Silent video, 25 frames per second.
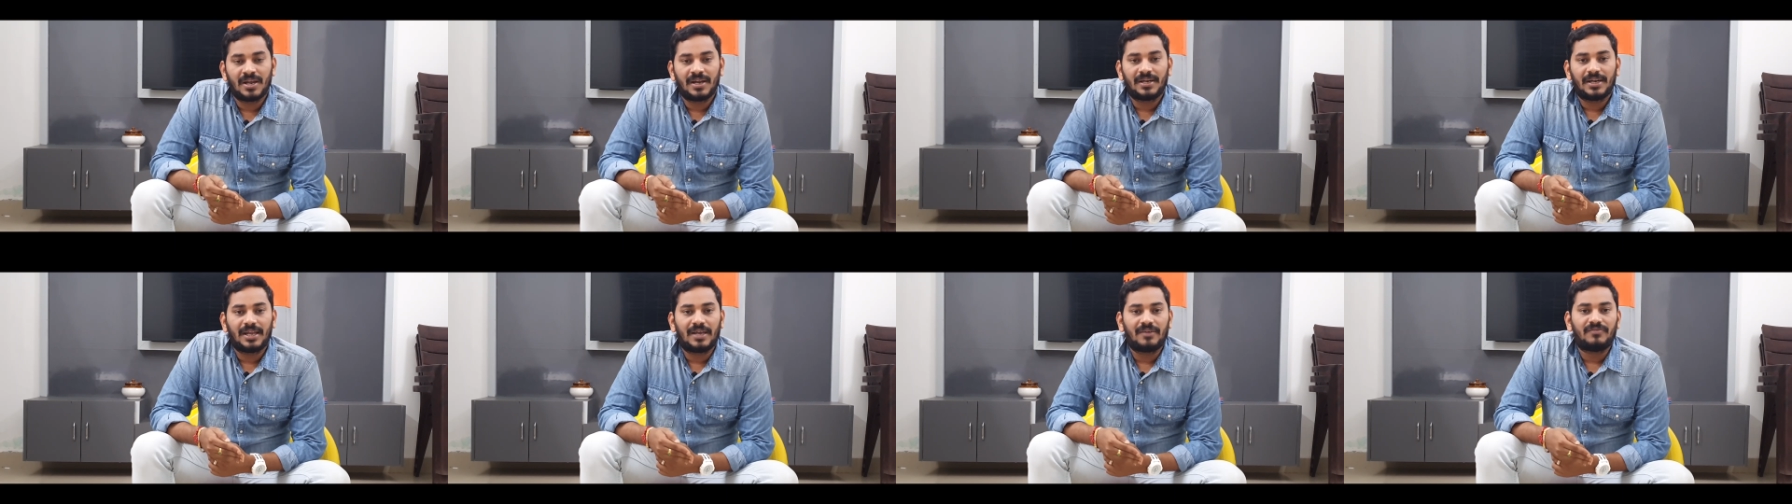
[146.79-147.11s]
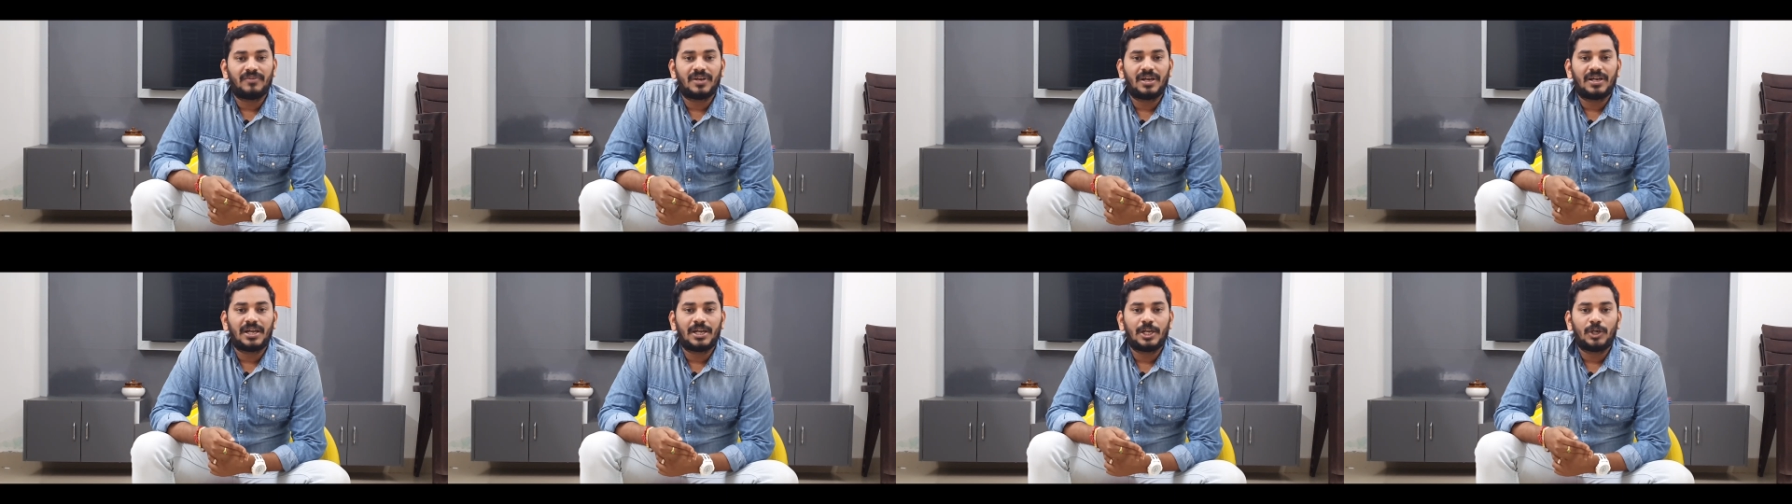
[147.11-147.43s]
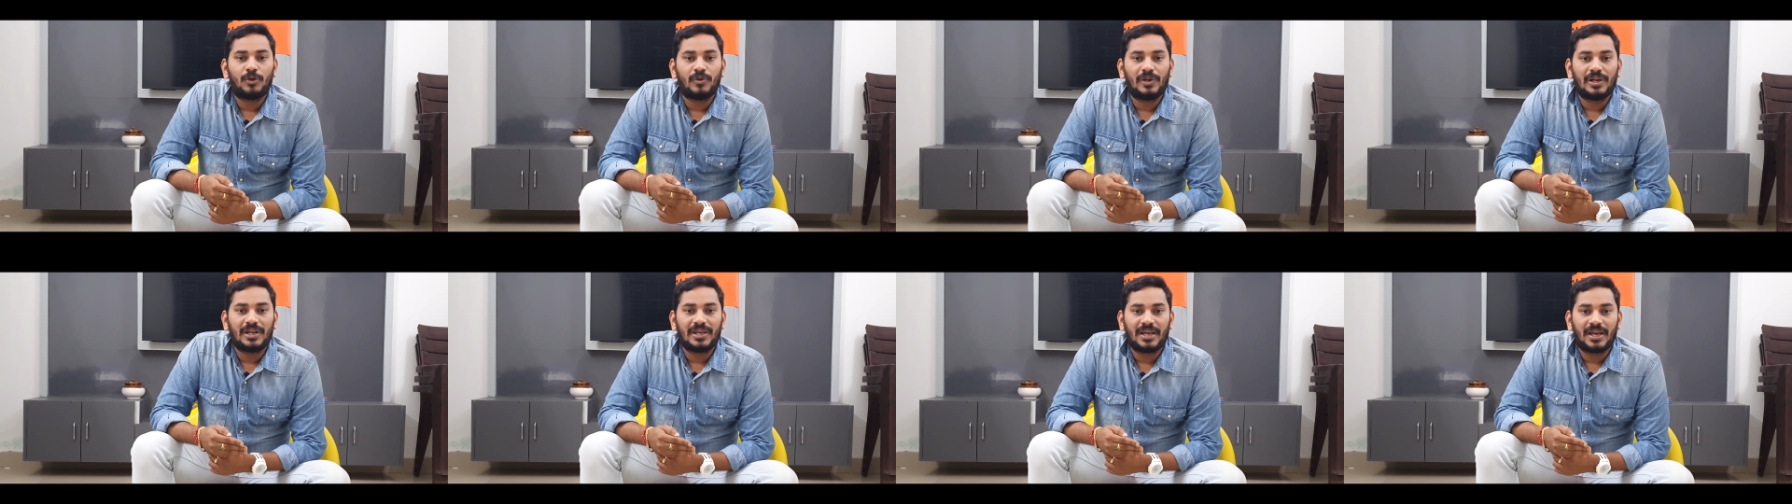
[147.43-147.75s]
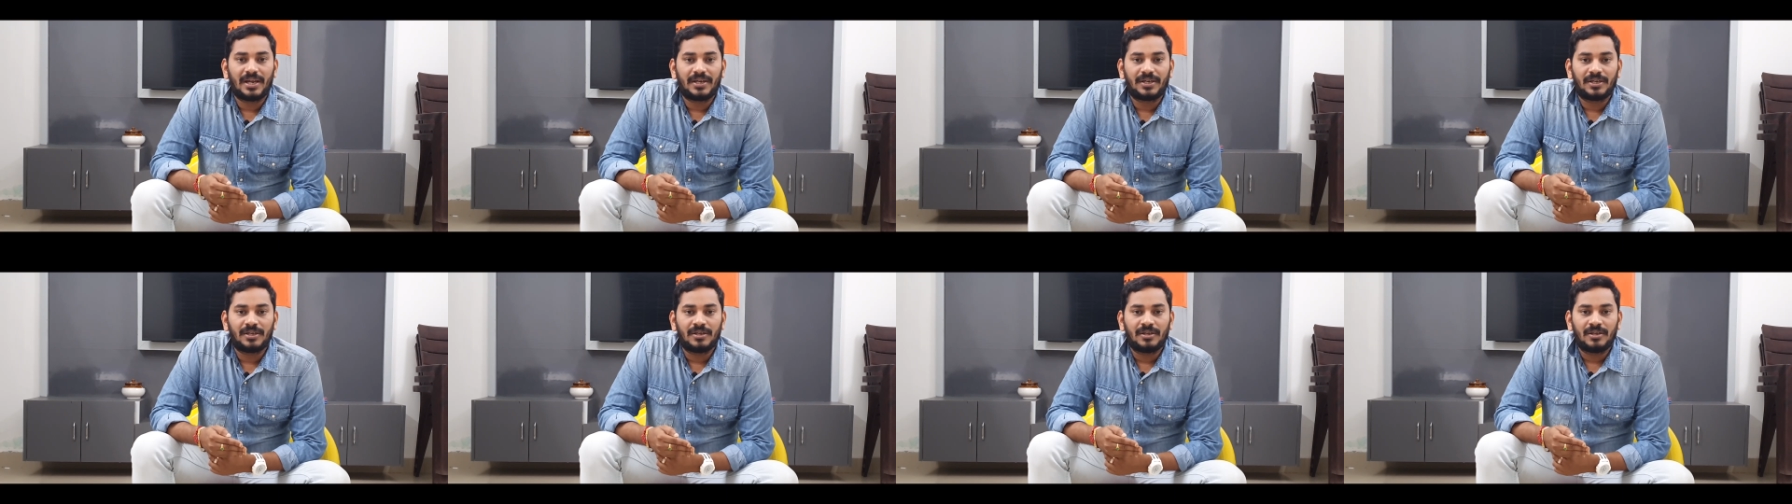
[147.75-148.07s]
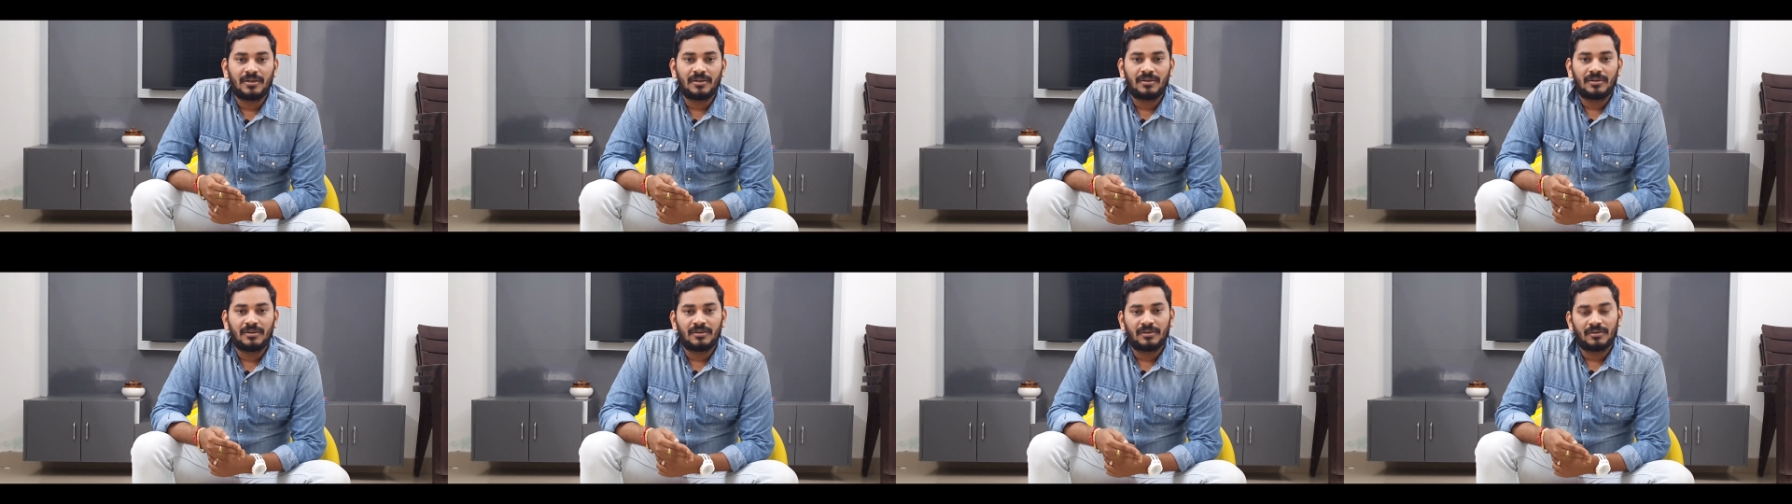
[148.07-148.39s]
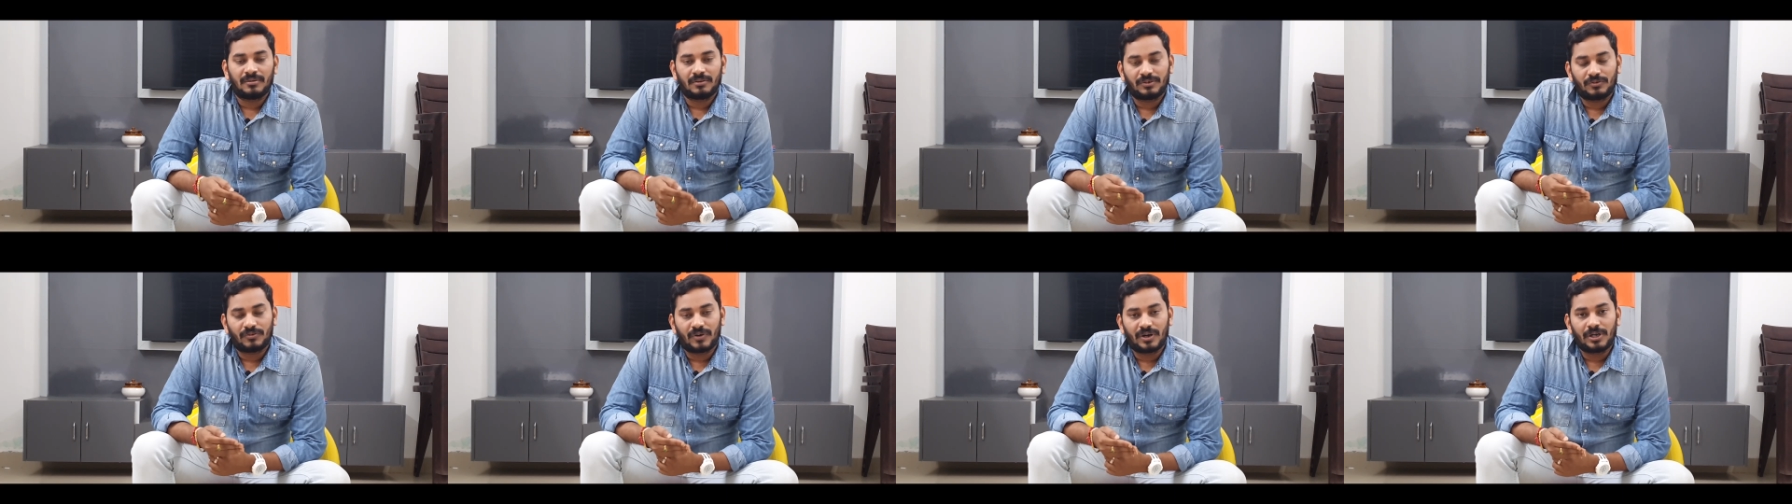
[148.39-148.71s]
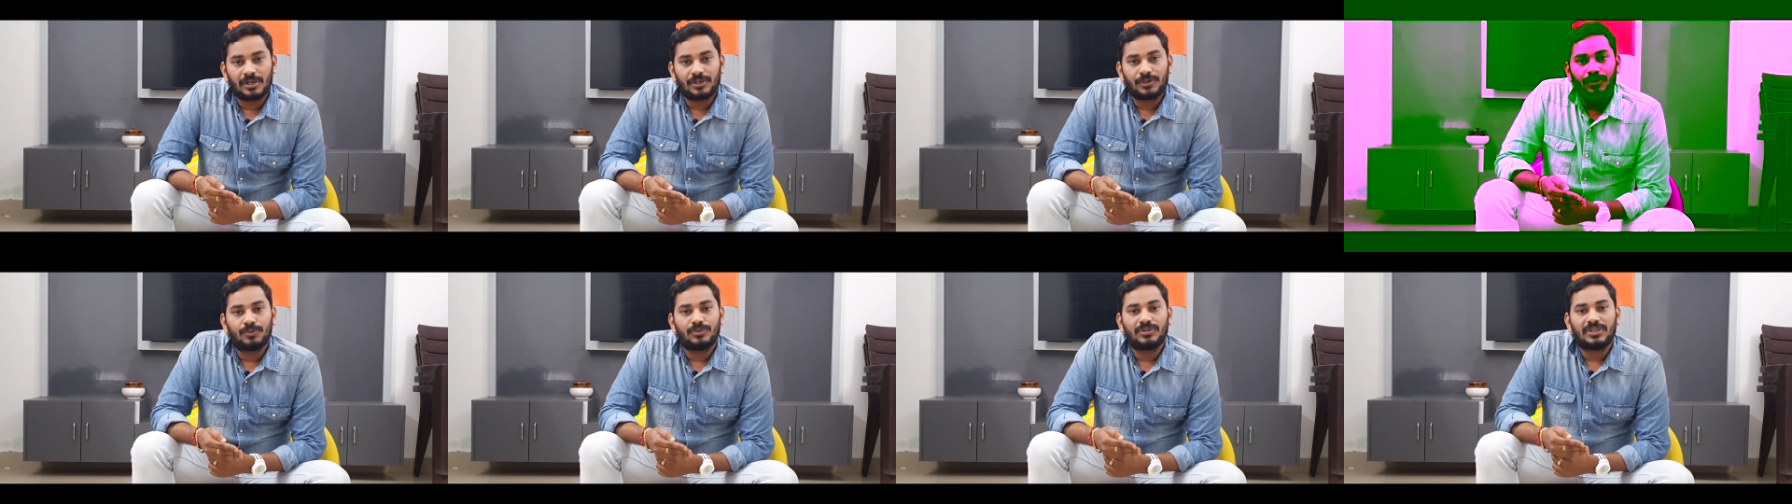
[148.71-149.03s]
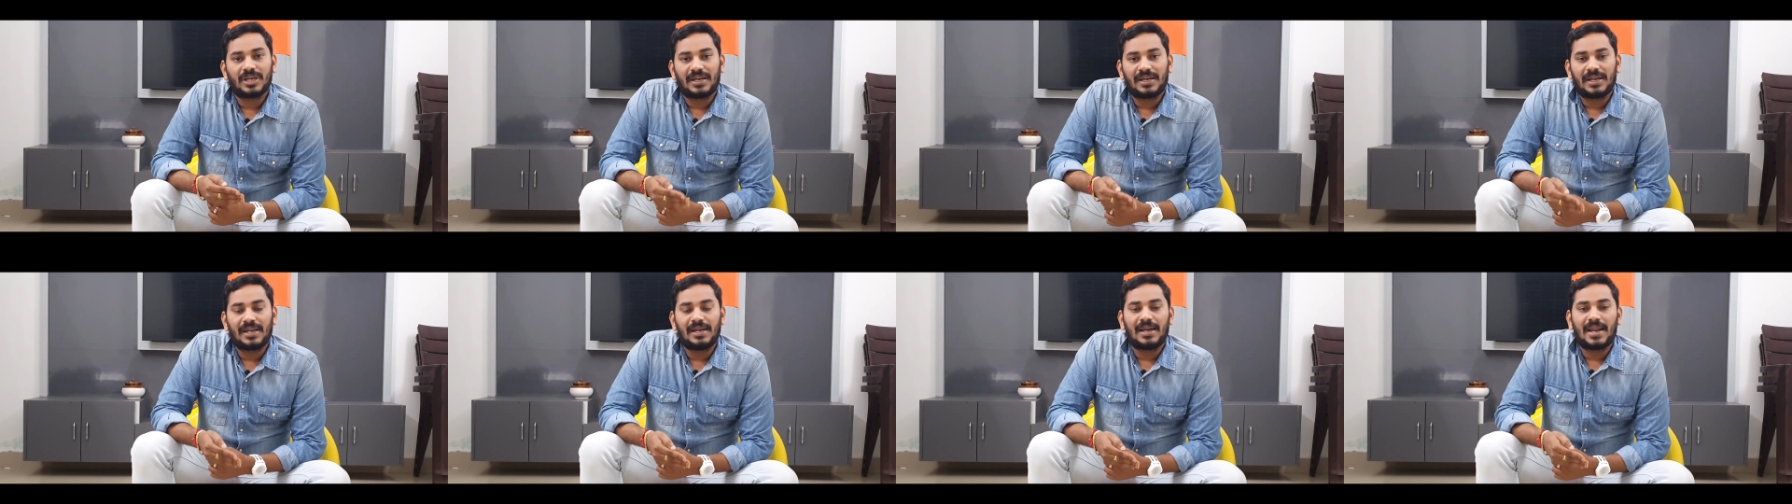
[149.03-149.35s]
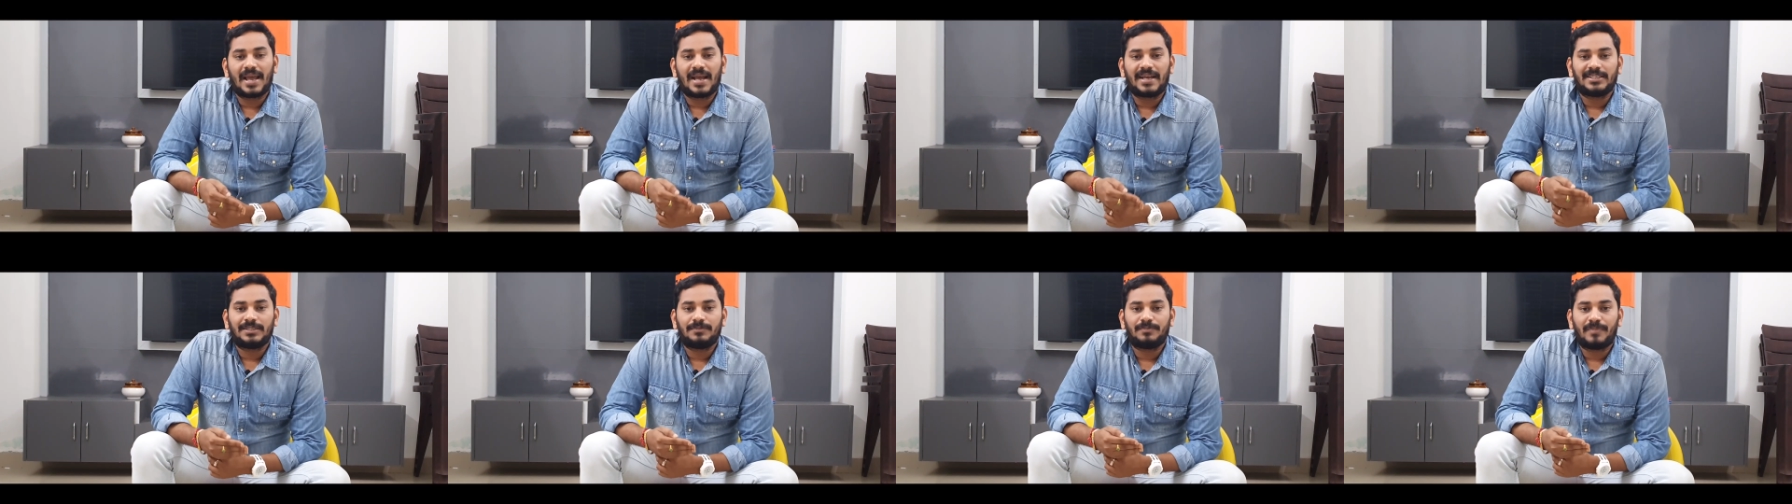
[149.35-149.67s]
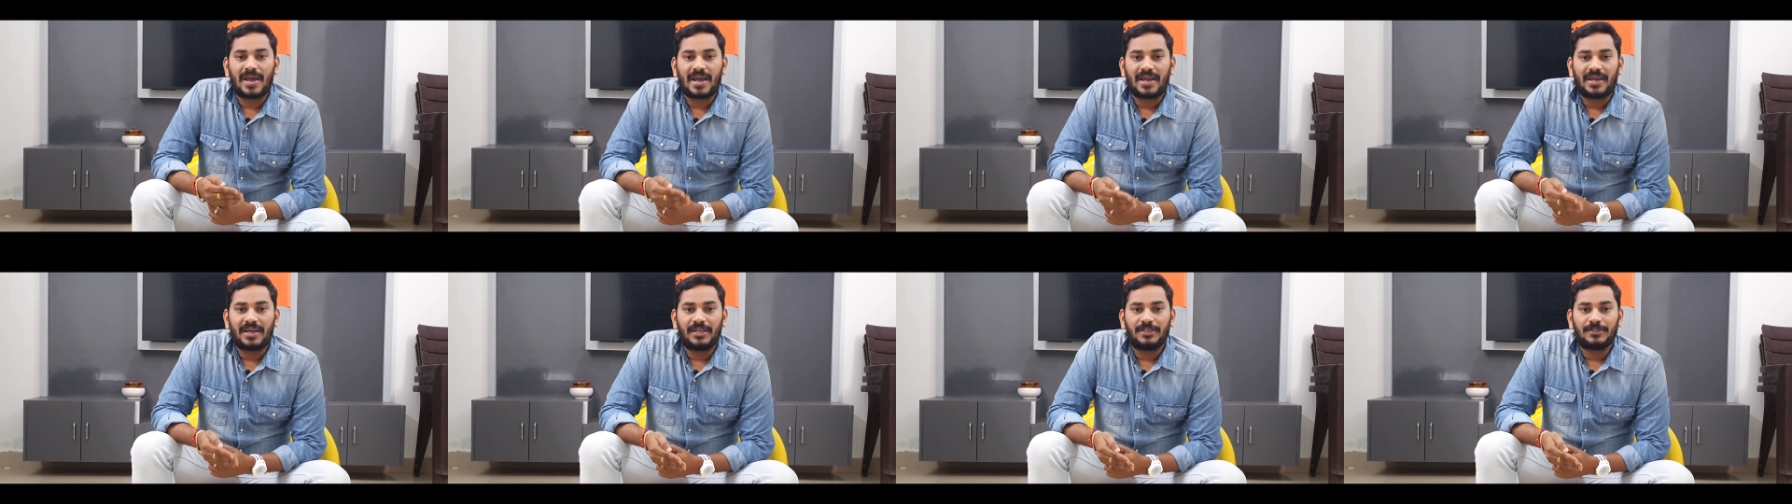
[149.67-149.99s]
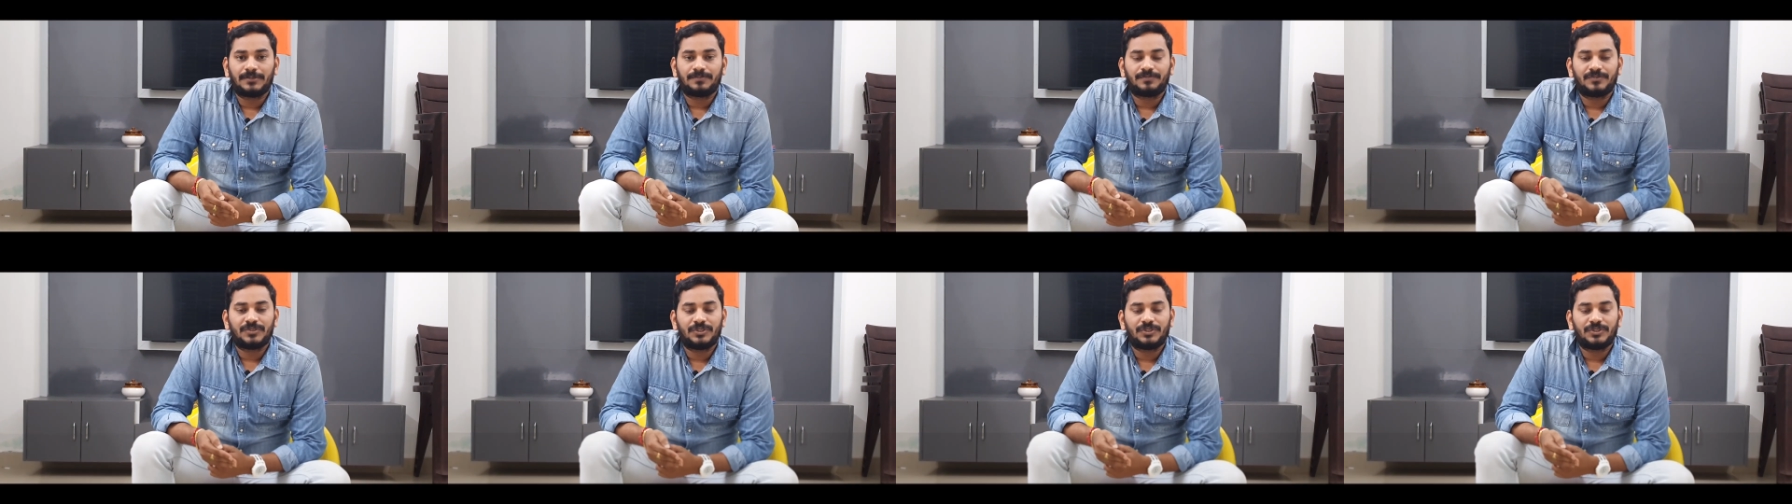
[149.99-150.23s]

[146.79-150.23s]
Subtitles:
definitely you will get 12 to 13 lakhs package.